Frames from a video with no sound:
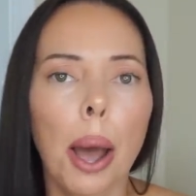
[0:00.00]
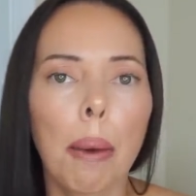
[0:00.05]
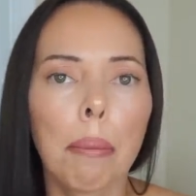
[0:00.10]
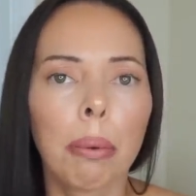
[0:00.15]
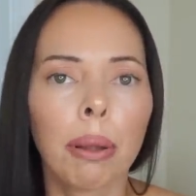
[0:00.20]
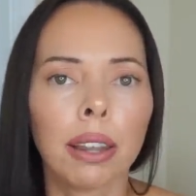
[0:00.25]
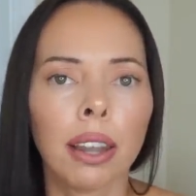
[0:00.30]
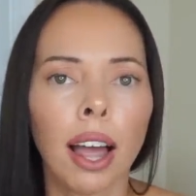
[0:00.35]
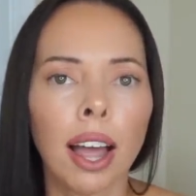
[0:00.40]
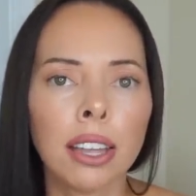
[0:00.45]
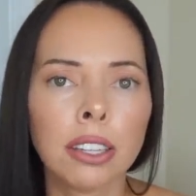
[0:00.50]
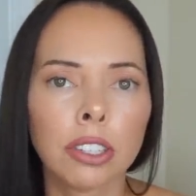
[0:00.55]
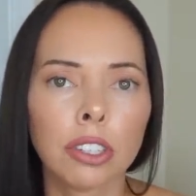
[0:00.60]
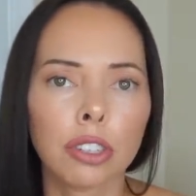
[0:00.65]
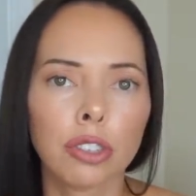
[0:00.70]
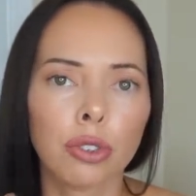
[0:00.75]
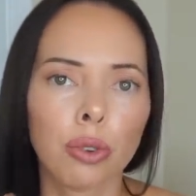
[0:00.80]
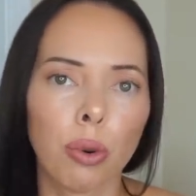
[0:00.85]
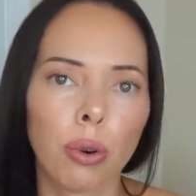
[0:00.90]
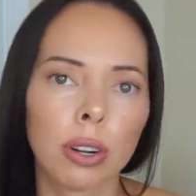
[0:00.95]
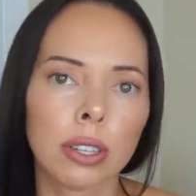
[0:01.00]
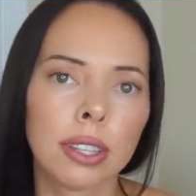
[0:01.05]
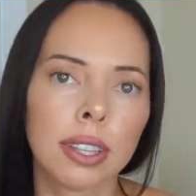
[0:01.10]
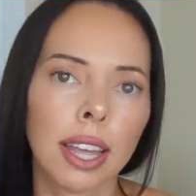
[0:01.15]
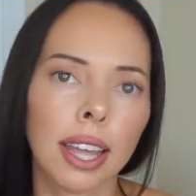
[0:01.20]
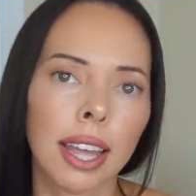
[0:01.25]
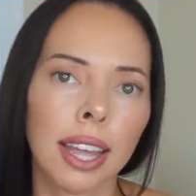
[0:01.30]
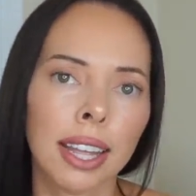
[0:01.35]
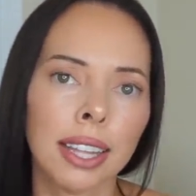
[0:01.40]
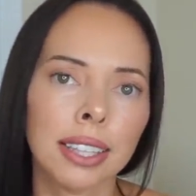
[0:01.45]
Plus, towards
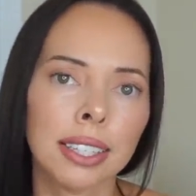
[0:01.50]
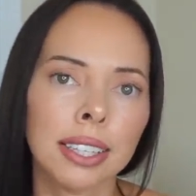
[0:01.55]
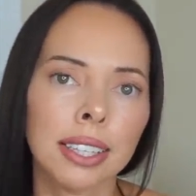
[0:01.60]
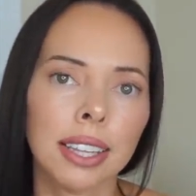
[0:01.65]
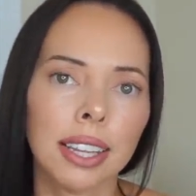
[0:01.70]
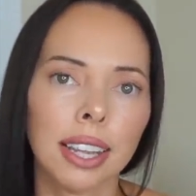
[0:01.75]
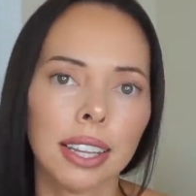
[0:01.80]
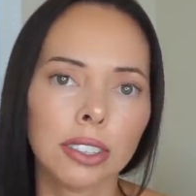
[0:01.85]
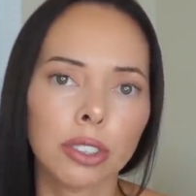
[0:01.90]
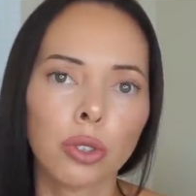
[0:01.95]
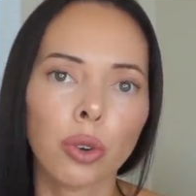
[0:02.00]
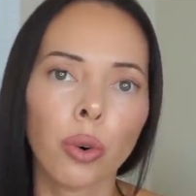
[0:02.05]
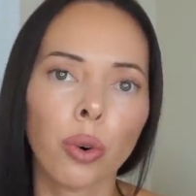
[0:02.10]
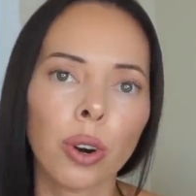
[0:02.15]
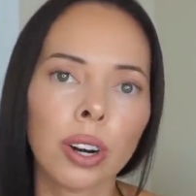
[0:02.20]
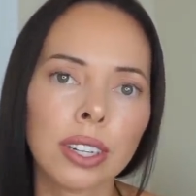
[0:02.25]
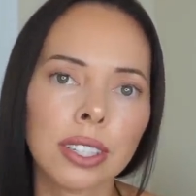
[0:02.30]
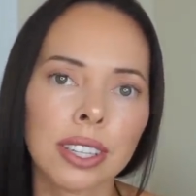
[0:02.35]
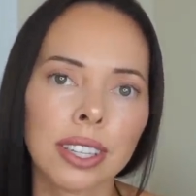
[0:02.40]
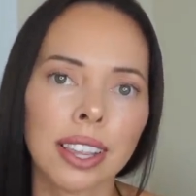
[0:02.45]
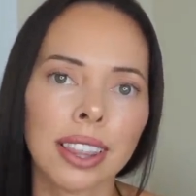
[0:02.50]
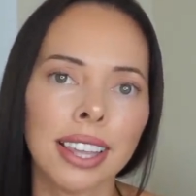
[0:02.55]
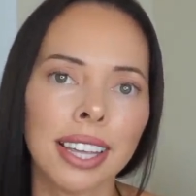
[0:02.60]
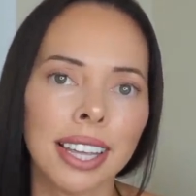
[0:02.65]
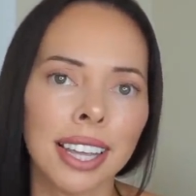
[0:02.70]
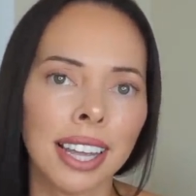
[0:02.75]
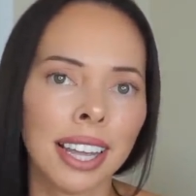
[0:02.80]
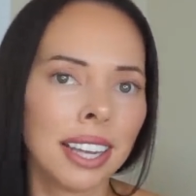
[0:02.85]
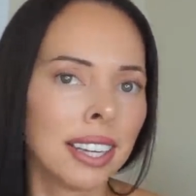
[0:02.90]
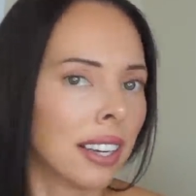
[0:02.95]
the end
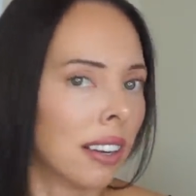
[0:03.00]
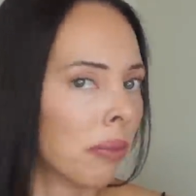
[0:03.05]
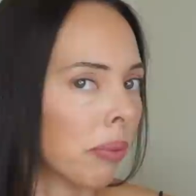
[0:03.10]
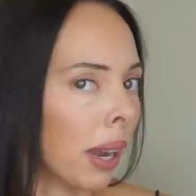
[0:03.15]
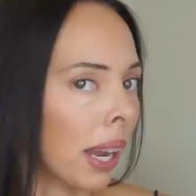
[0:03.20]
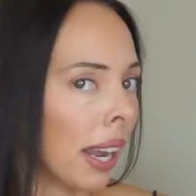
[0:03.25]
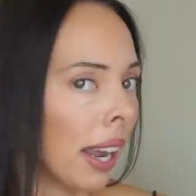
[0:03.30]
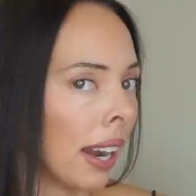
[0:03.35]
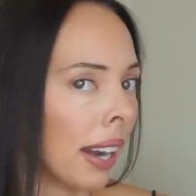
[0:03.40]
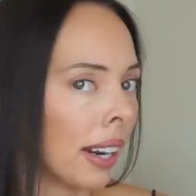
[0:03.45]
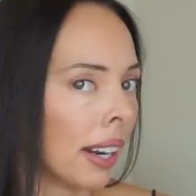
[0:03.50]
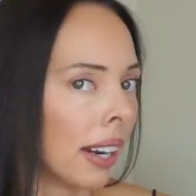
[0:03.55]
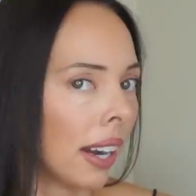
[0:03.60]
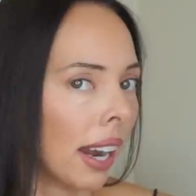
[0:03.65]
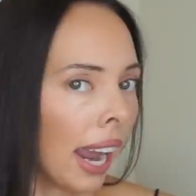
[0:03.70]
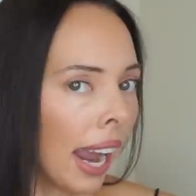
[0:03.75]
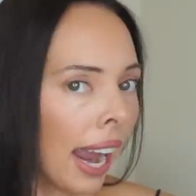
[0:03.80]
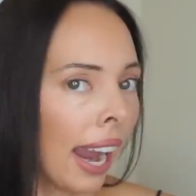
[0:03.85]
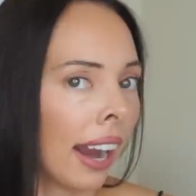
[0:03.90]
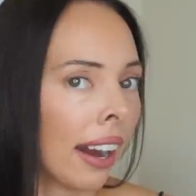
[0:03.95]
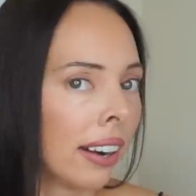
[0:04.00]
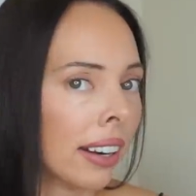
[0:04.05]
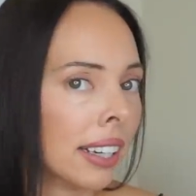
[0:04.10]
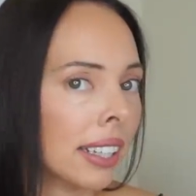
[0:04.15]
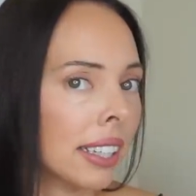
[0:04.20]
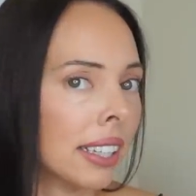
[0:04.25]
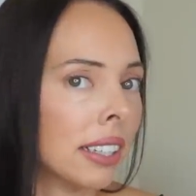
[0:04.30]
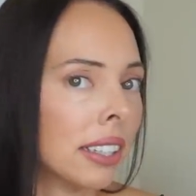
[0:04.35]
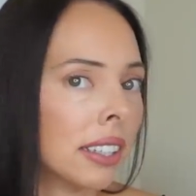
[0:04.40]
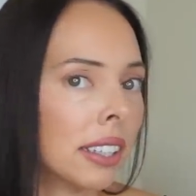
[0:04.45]
of my hair
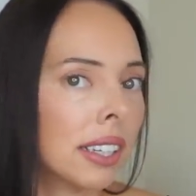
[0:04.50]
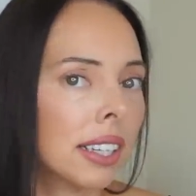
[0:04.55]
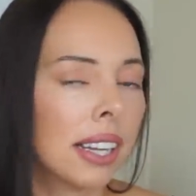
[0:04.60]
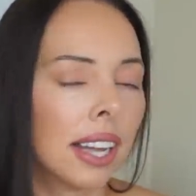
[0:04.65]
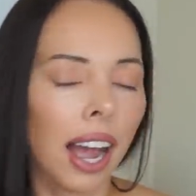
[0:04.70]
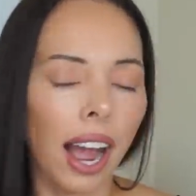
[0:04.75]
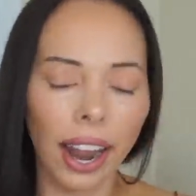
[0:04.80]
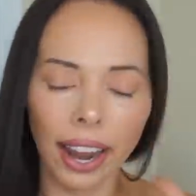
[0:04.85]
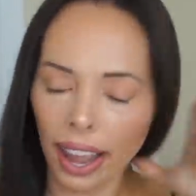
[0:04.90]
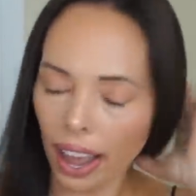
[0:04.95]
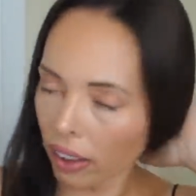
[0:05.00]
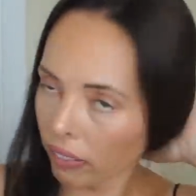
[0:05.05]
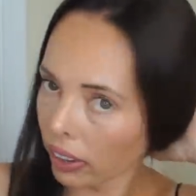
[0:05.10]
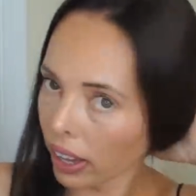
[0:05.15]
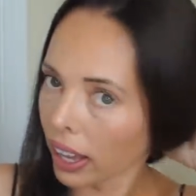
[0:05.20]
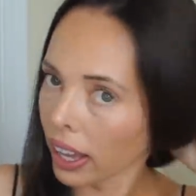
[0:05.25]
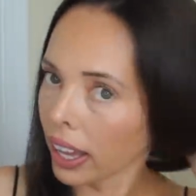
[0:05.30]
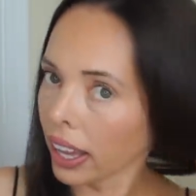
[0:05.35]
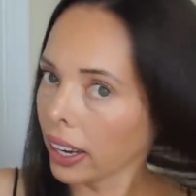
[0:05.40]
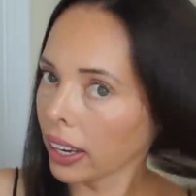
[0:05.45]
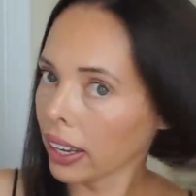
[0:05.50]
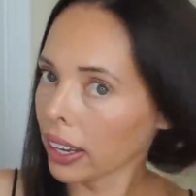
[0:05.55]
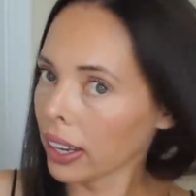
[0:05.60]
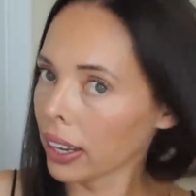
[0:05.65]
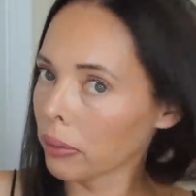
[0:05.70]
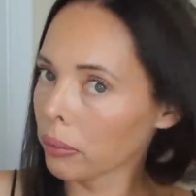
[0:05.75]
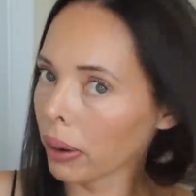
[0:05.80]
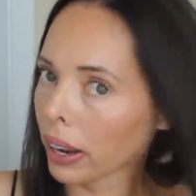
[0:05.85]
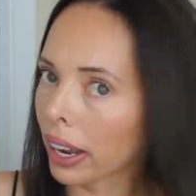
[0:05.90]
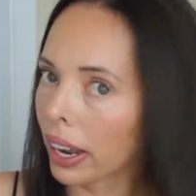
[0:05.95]
here, I have henna
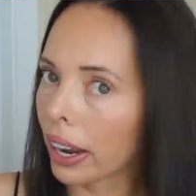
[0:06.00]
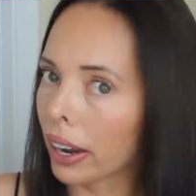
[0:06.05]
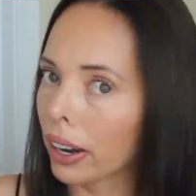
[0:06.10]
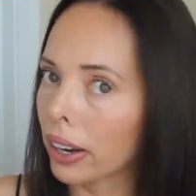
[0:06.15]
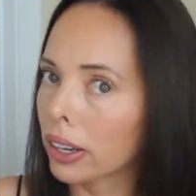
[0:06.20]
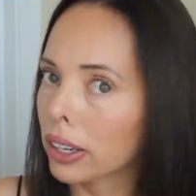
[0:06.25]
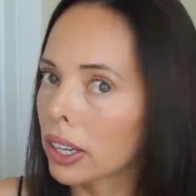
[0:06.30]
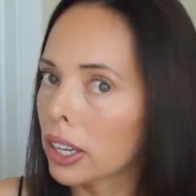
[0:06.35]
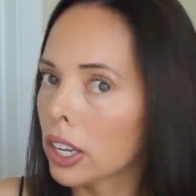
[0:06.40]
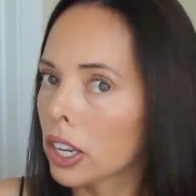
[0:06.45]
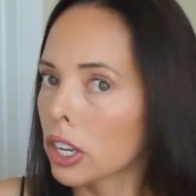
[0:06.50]
in my hair.